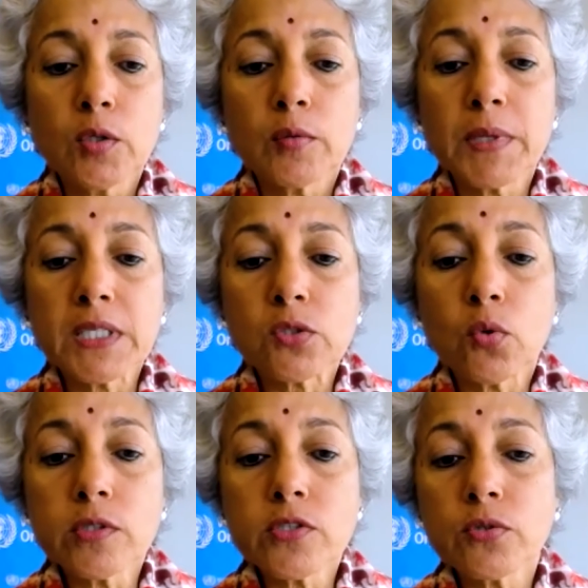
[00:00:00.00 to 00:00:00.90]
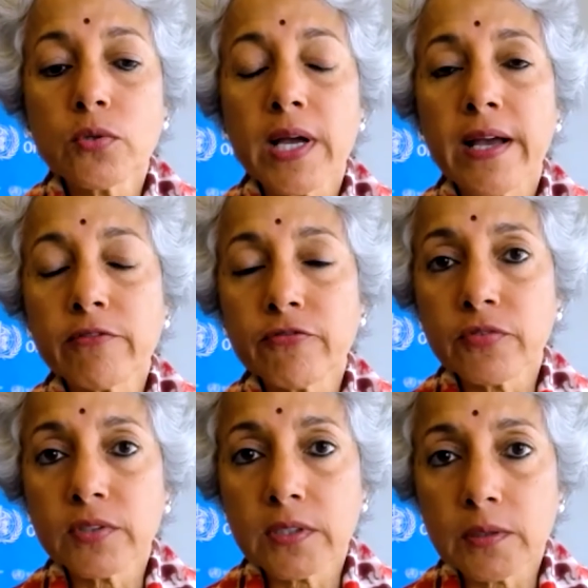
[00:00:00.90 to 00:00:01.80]
but also have
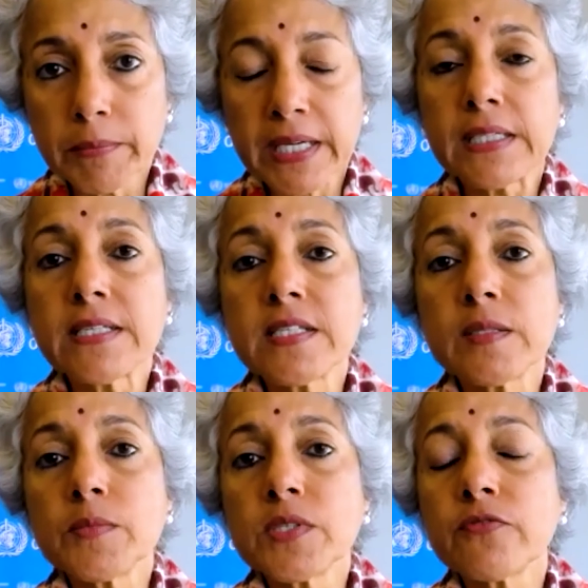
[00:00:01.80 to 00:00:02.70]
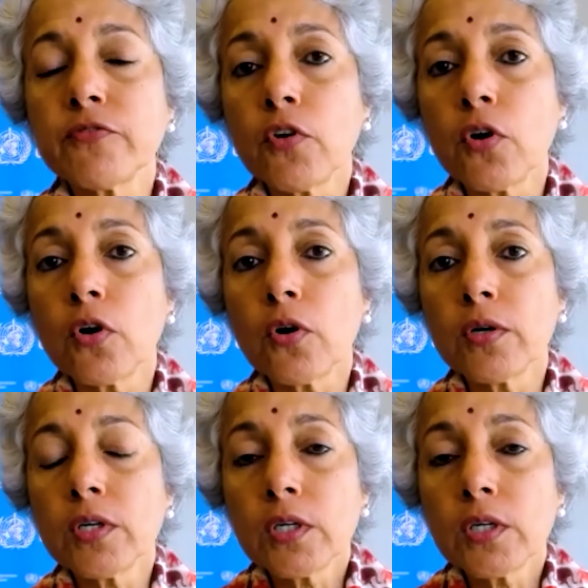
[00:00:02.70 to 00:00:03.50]
mechanisms for